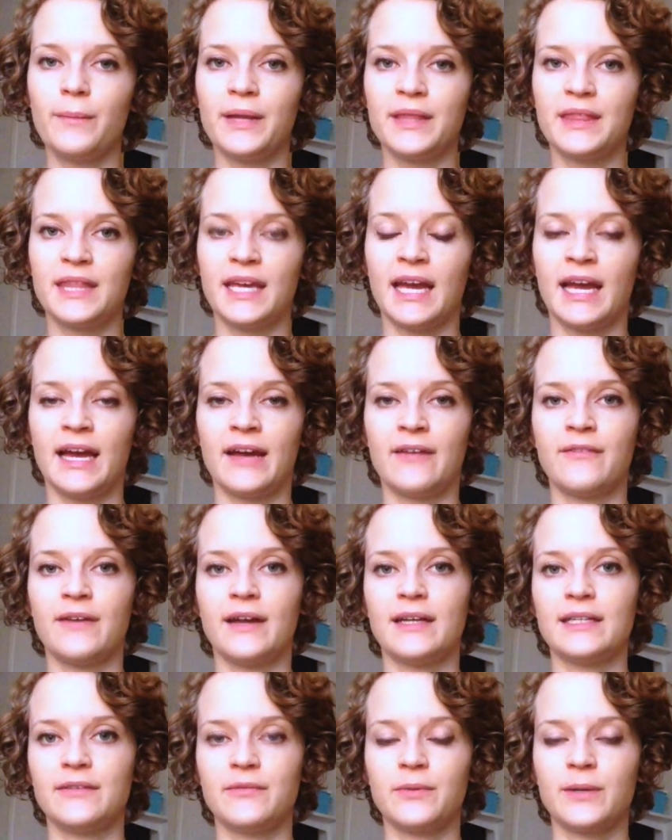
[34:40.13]
but they have
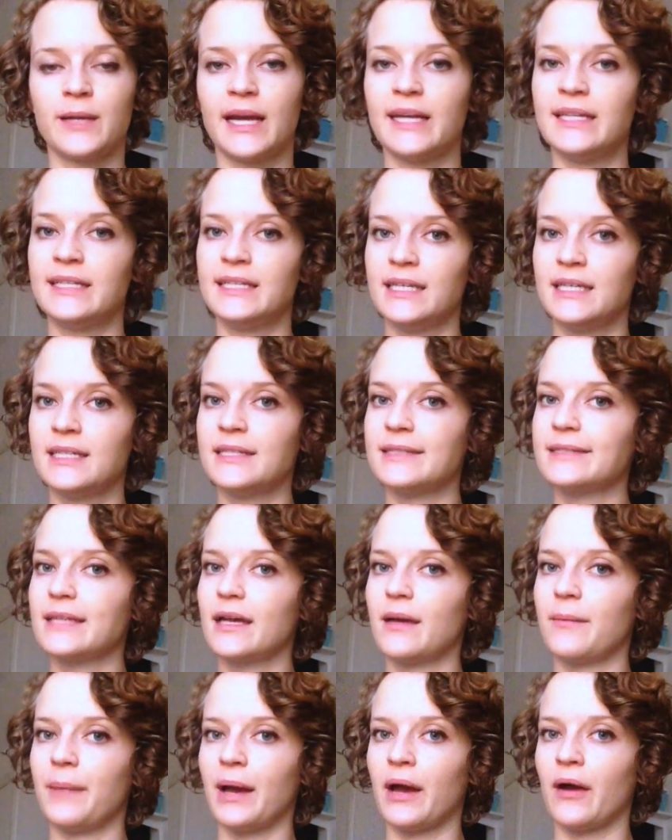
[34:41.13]
different ideas
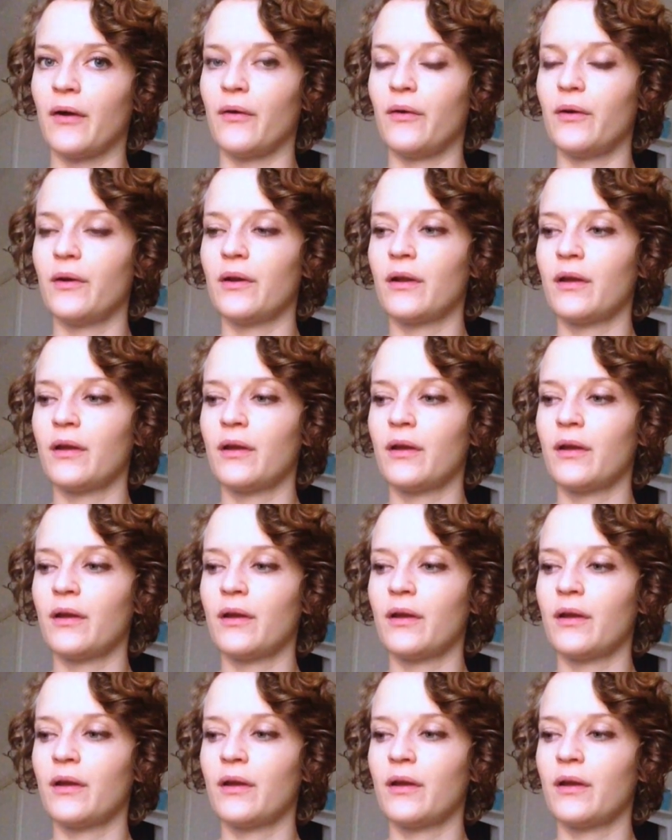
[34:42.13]
about